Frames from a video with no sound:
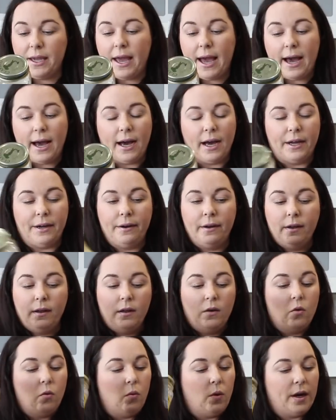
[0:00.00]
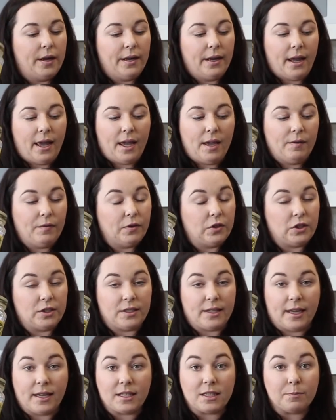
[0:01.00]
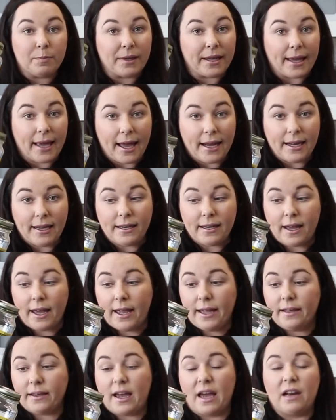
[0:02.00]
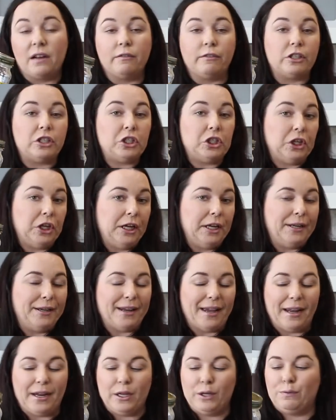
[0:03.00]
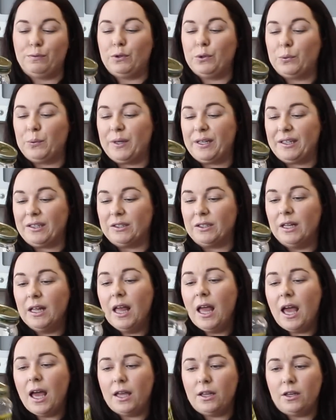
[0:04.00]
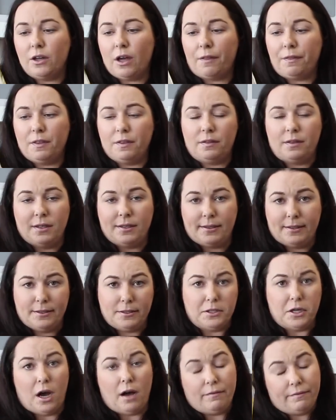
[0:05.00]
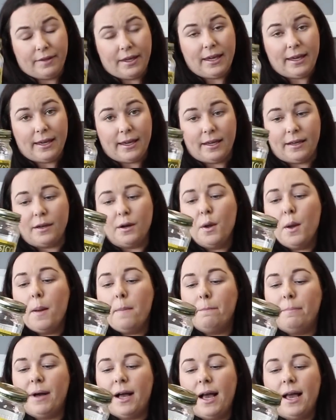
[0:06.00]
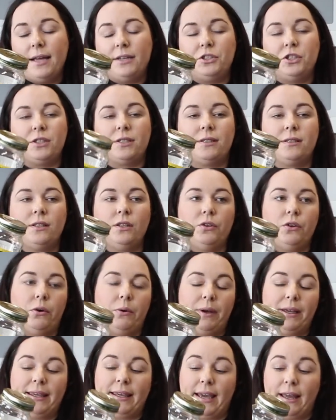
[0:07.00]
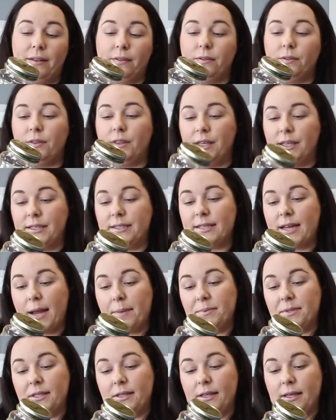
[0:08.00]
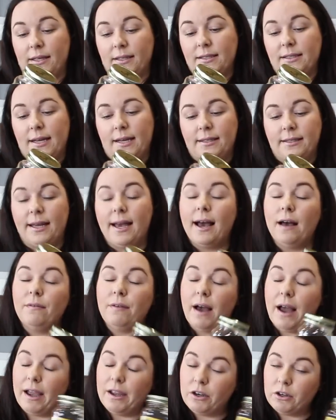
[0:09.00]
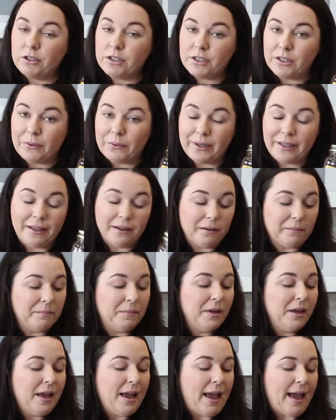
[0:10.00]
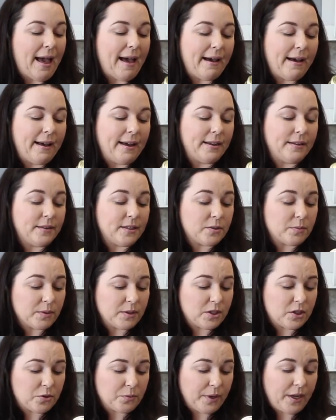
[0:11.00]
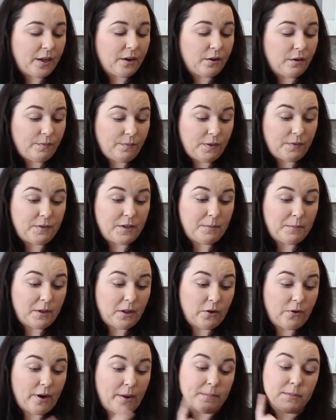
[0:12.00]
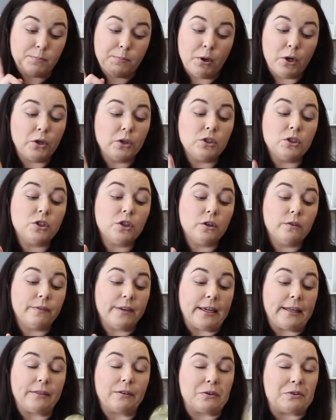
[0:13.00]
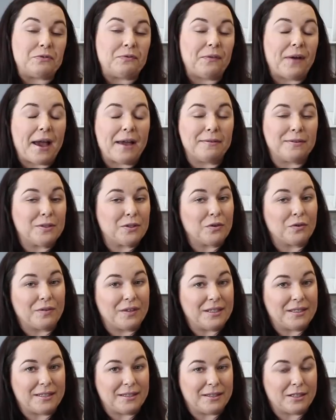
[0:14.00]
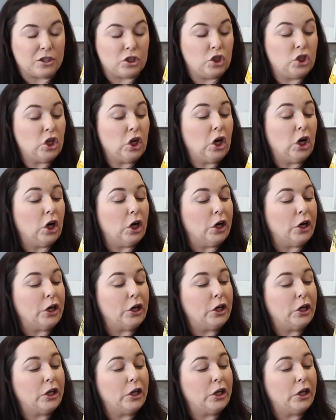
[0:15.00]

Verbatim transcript: we had one night for just like a spaghetti night, kind of a cheat night, if you will. And not that this is not vegan, but just, you know, again, these types of things tend to have higher sodium, and this one's three hundred fifty milligrams per serving. There's five servings in this jar.